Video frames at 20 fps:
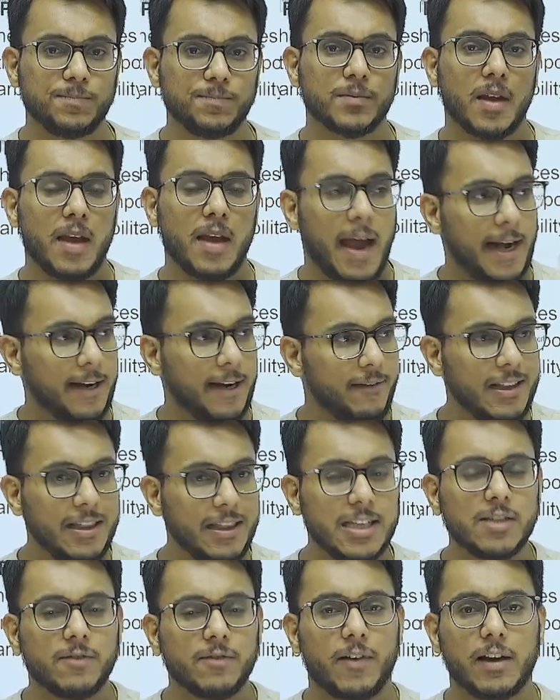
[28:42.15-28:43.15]
and when these
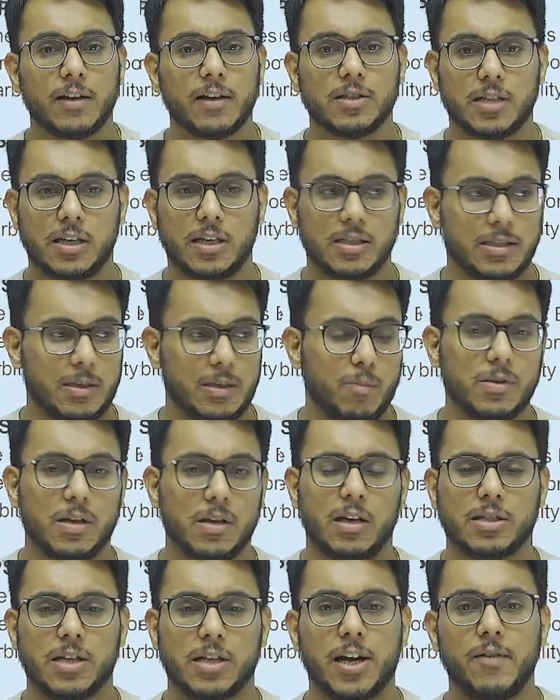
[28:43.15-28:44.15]

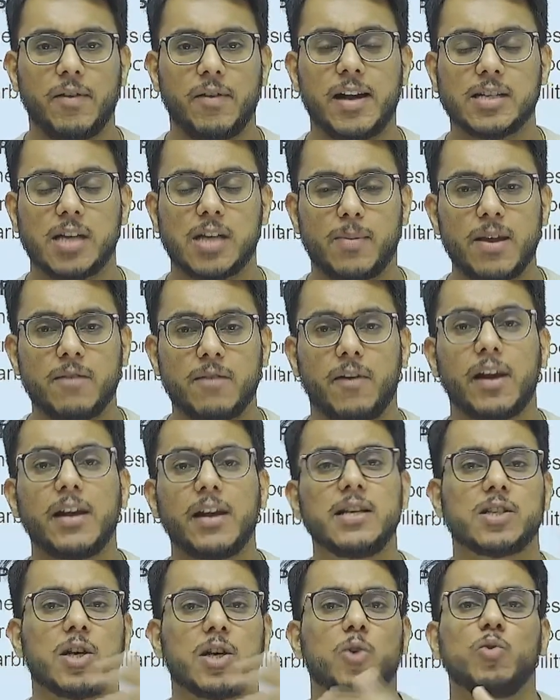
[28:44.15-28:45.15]
certificates are being furnished
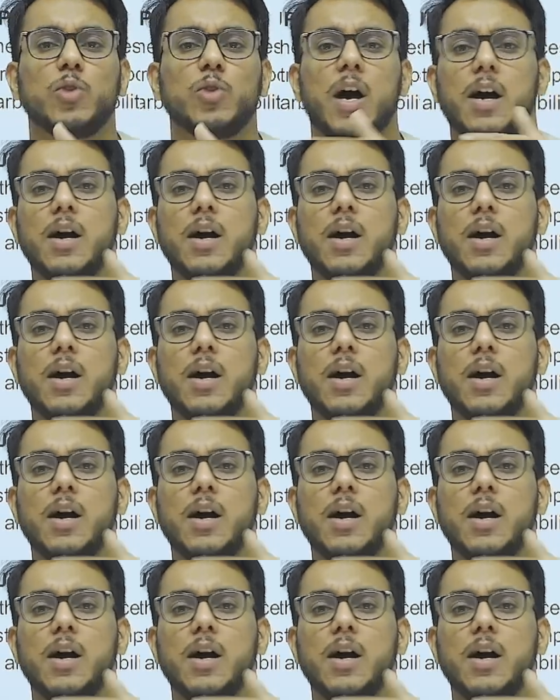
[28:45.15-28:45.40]
to the